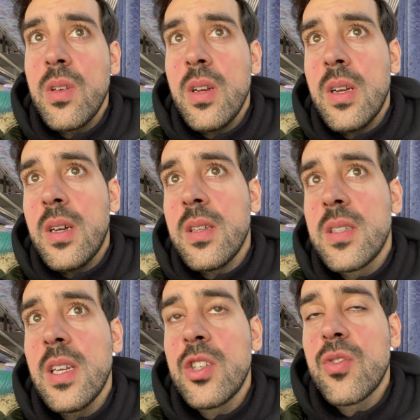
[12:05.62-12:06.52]
uh, the
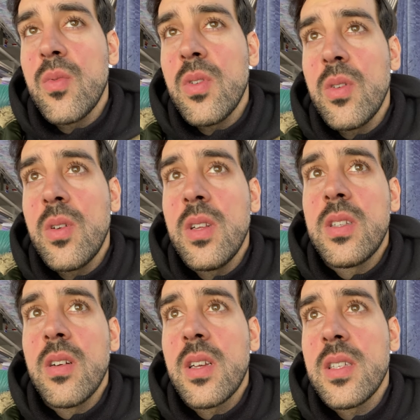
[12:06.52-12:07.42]
central road in
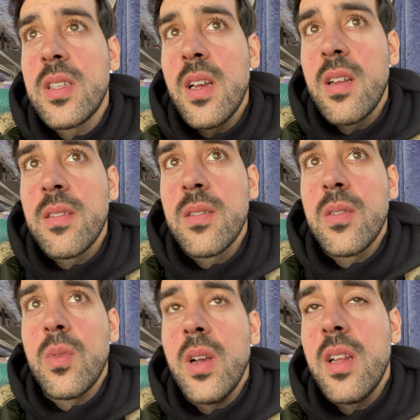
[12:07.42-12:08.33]
Turkestan.
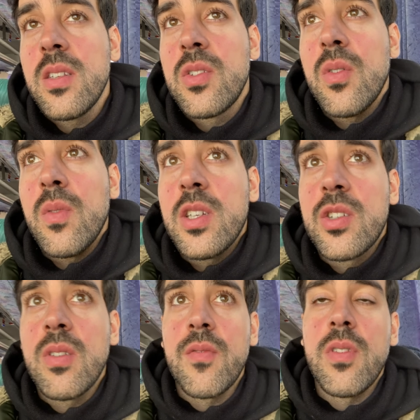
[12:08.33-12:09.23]
We're headed to a
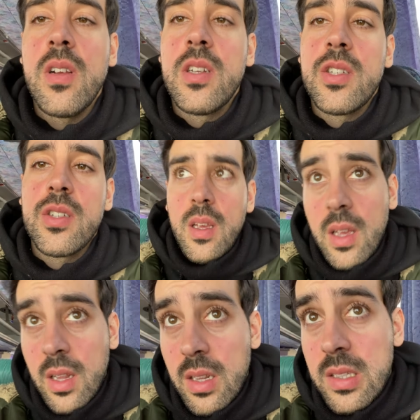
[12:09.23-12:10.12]
restaurant for lunch,
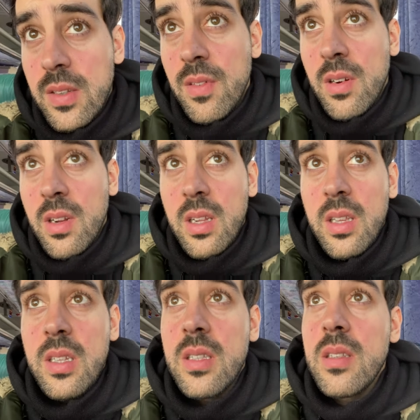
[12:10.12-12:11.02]
and it's a very
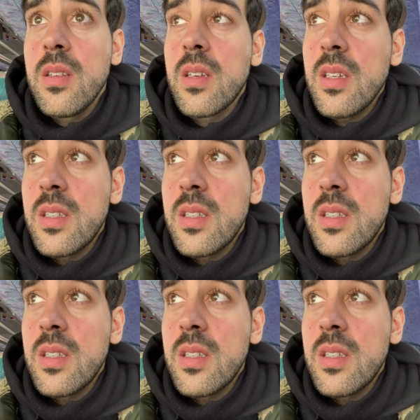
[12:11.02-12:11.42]
clean looking